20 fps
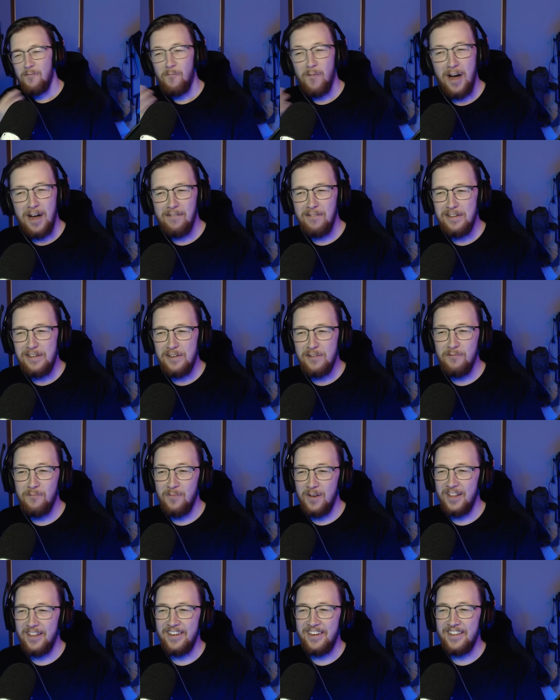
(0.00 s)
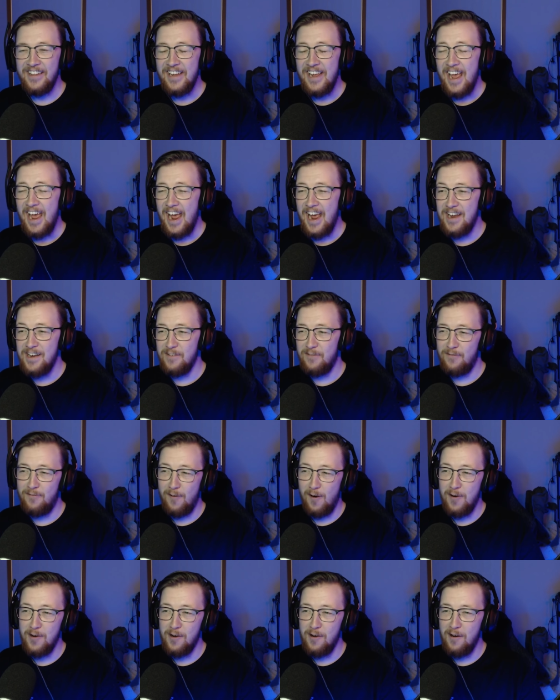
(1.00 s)
Why would you willingly hand a
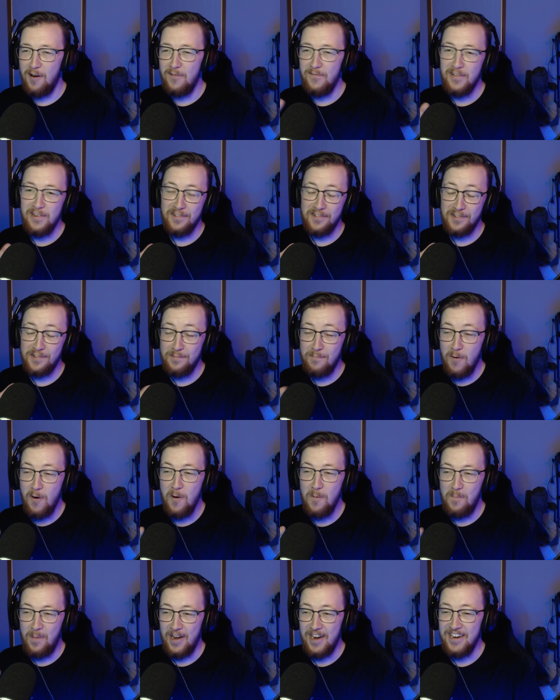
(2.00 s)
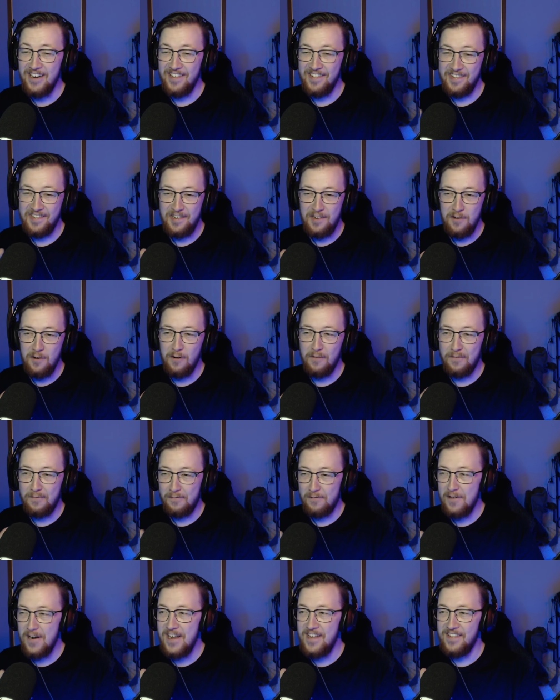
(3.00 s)
photo of your small penis to your
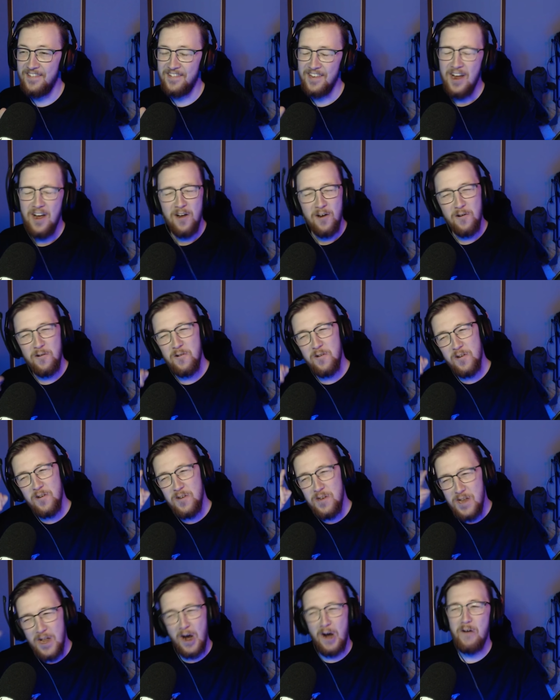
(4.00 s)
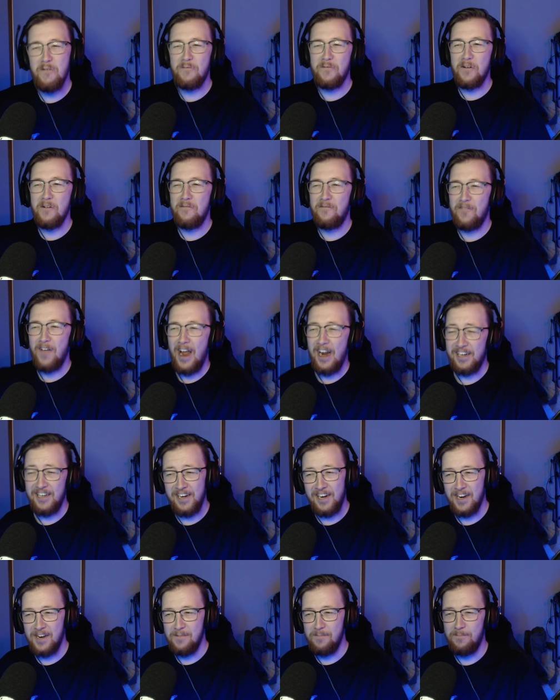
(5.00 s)
friends, who you know for a fact
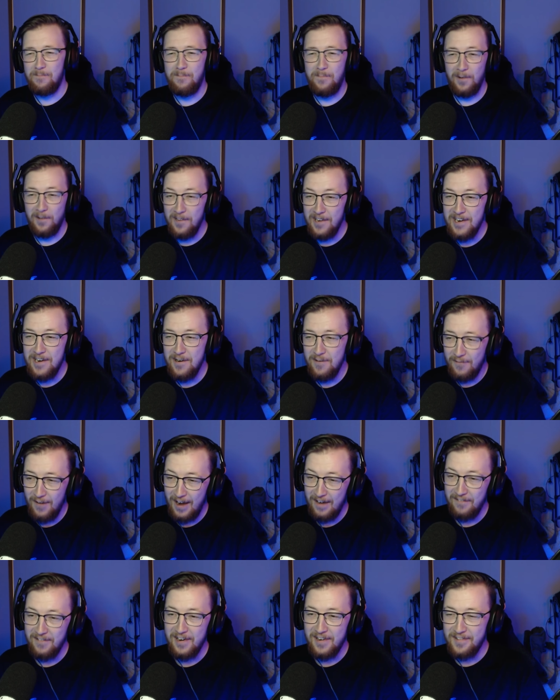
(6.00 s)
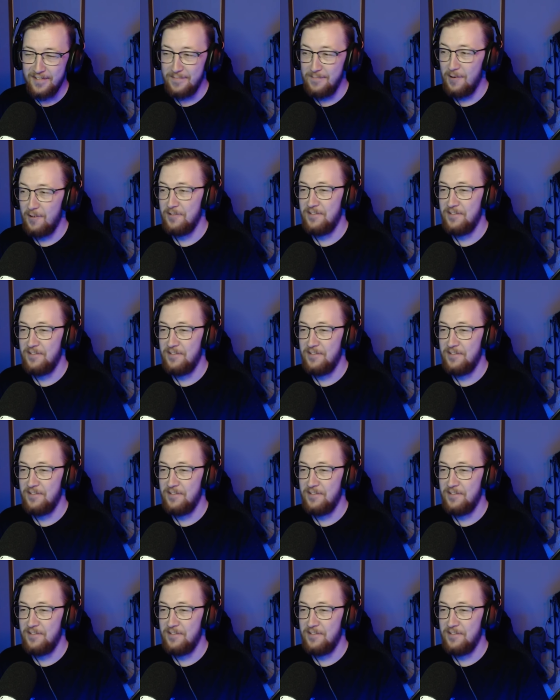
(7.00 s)
are gonna bully you for having a small